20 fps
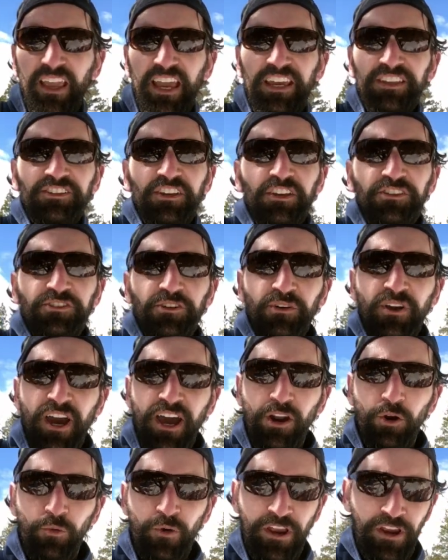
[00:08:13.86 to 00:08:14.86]
And it's also
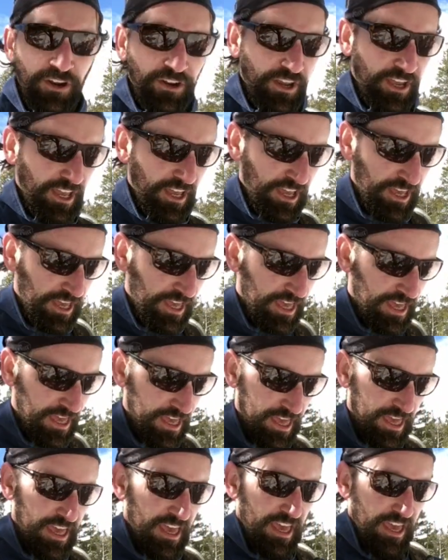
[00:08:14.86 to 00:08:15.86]
kind of weird
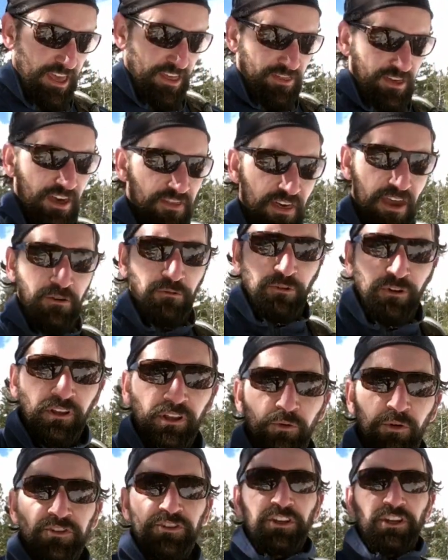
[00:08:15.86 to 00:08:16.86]
that they
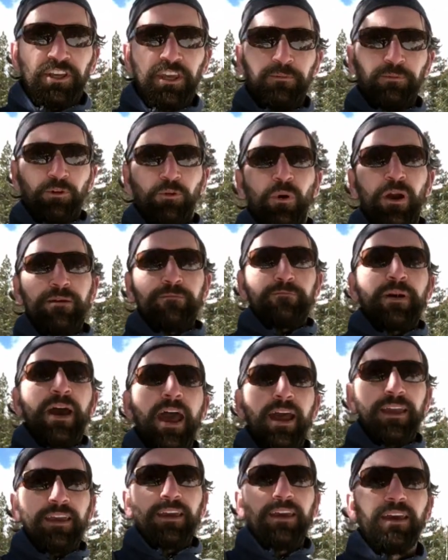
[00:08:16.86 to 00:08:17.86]
really want you to keep your weight
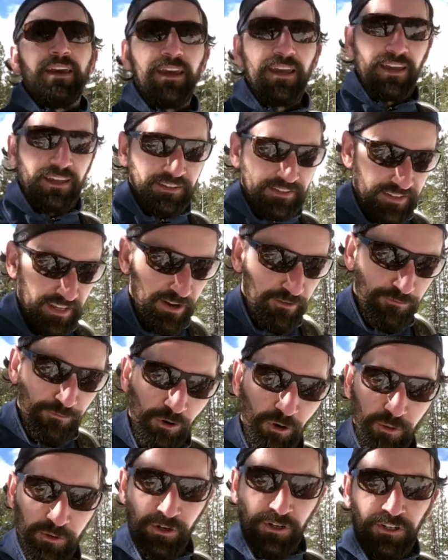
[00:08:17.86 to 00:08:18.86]
back instead of
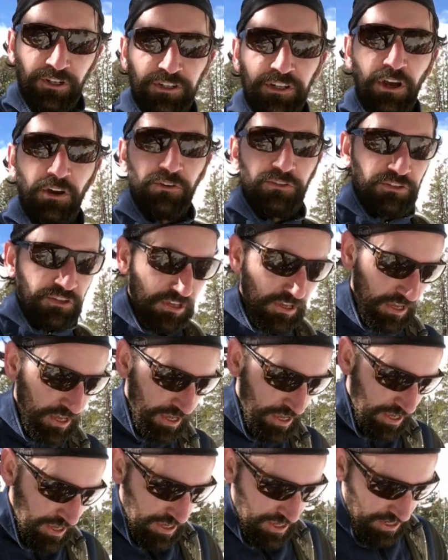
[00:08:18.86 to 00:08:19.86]
forward on your toes,
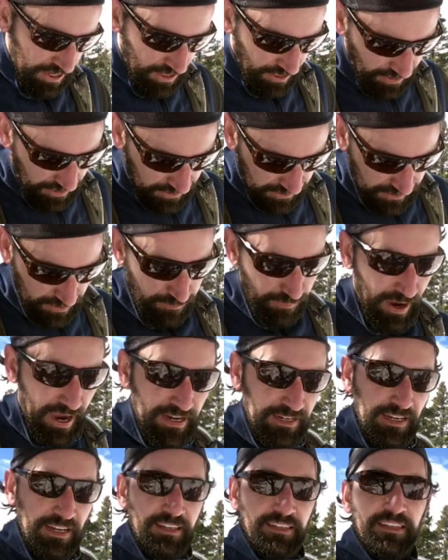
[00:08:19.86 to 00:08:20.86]
because the
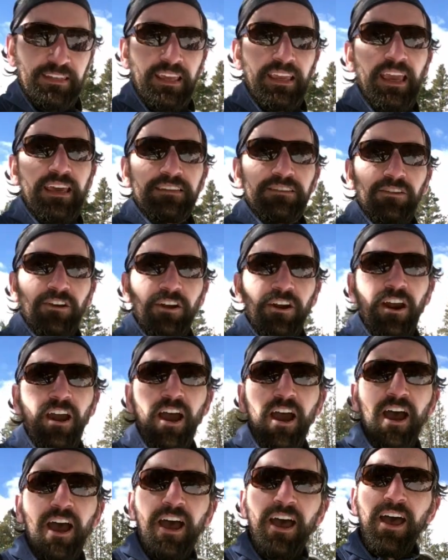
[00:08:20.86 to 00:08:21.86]
bindings, I guess, are
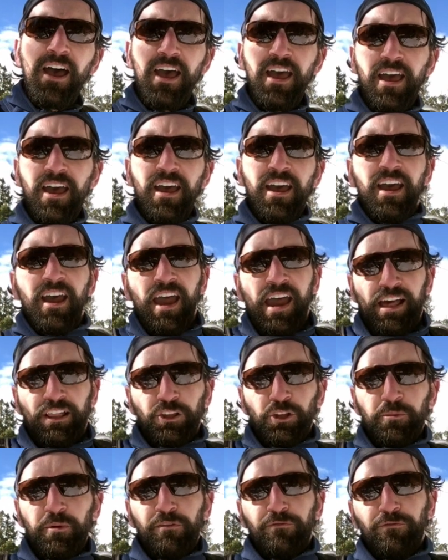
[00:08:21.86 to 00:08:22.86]

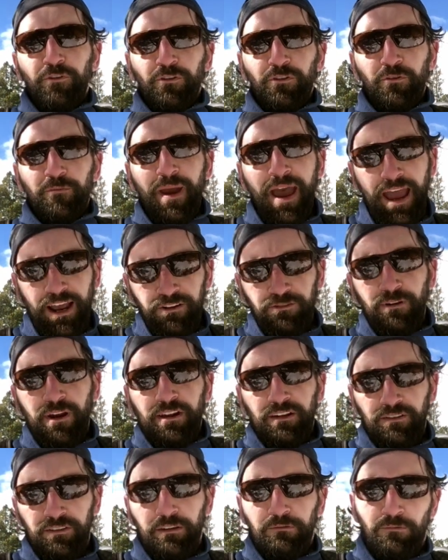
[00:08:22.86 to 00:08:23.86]
a little bit further back,
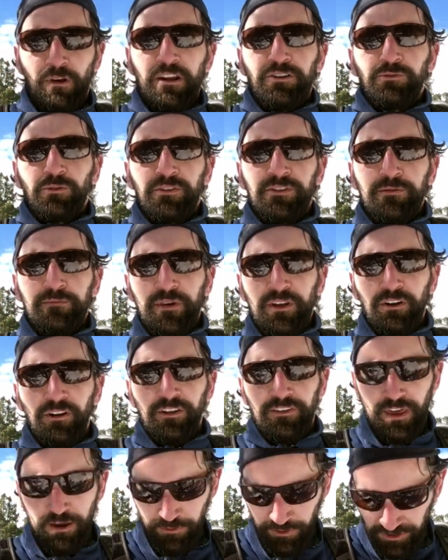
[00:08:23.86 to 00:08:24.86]
right towards the middle,
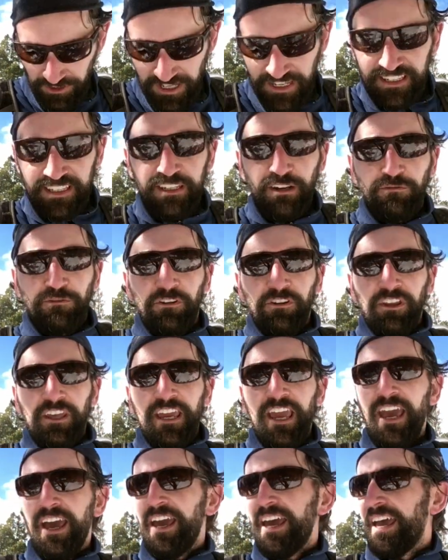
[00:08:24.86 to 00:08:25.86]
and they release
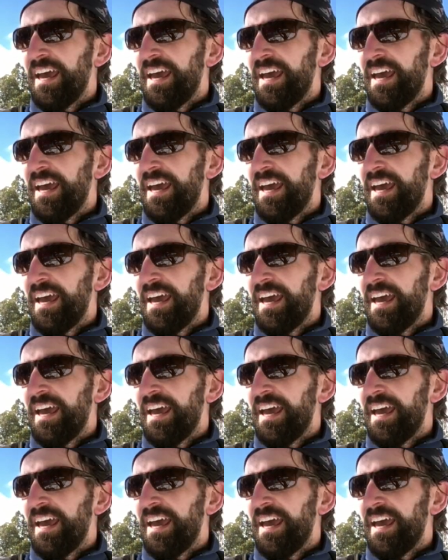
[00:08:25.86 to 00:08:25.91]
differently.